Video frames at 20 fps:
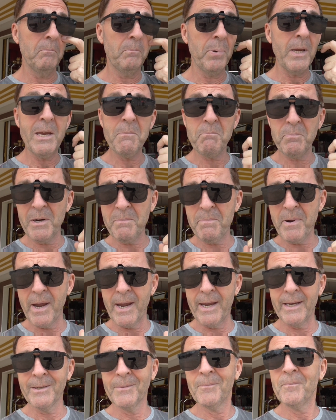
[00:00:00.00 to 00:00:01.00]
be
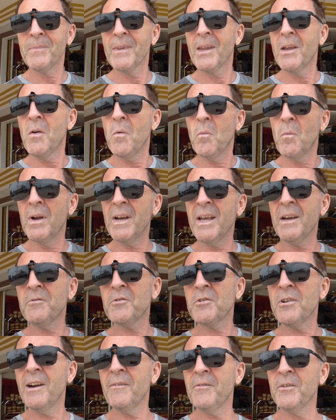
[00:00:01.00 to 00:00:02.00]
prepared. When
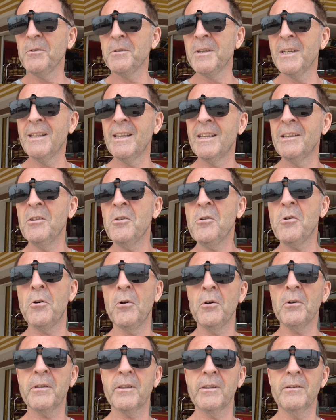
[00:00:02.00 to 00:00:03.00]
I've traveled in the
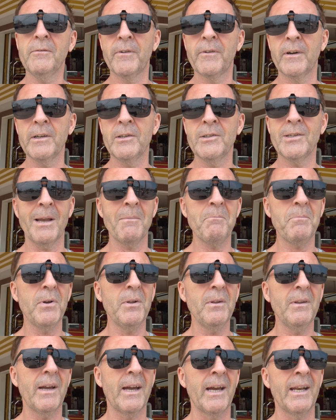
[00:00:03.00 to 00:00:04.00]
north, for
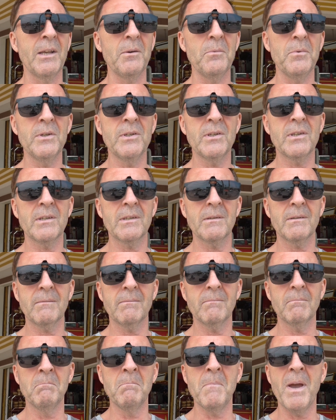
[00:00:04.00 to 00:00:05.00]
example, and it was
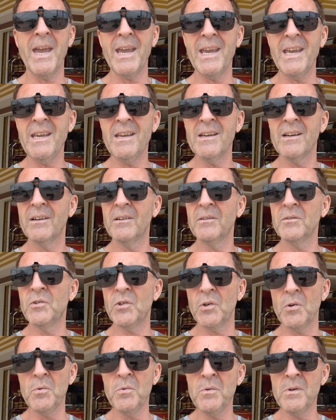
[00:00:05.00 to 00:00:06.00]
May,
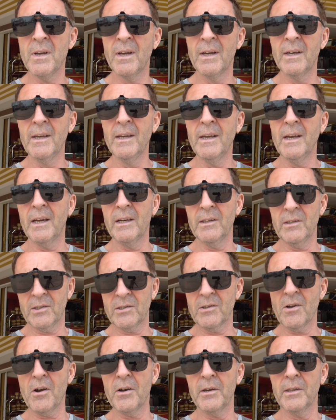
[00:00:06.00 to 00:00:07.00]
June, the
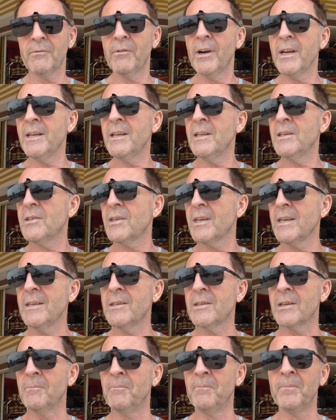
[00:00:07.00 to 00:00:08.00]
start of the rainy
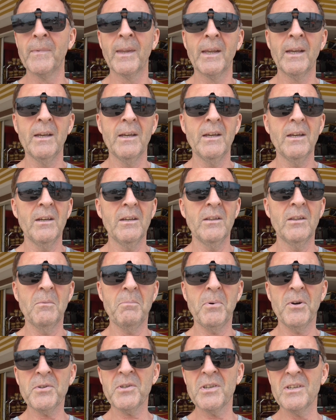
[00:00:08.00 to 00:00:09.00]
season, the
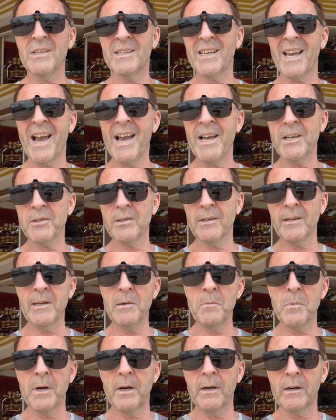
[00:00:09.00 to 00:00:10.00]
buses
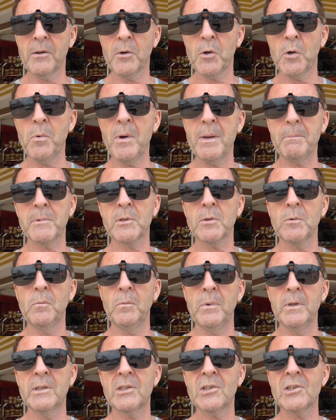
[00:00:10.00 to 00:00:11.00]
actually were equipped
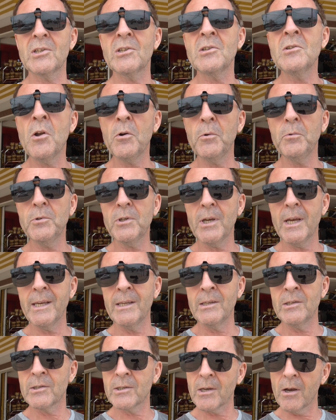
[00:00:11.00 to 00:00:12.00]
with snow
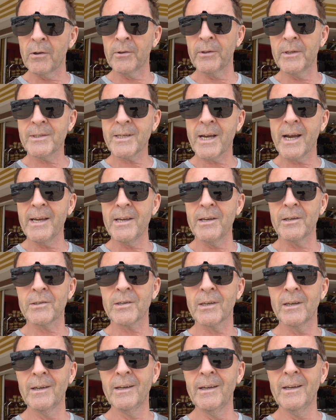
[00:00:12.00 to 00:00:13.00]
chains on the
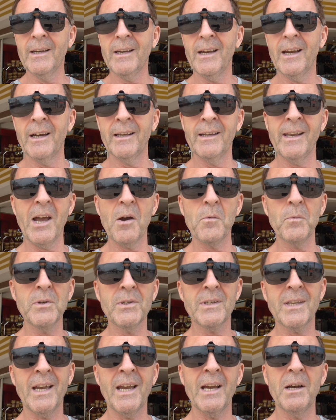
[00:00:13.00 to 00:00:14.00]
tyres, and that
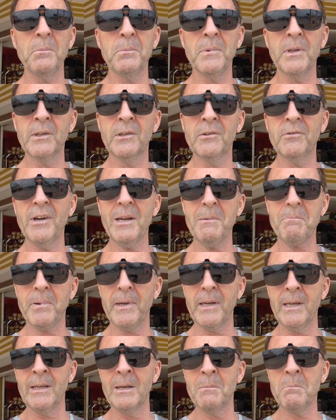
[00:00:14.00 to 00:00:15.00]
was to help the grip
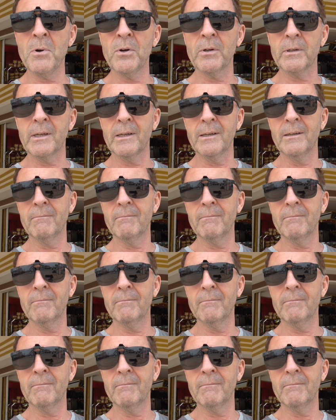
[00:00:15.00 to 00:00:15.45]
in the mud.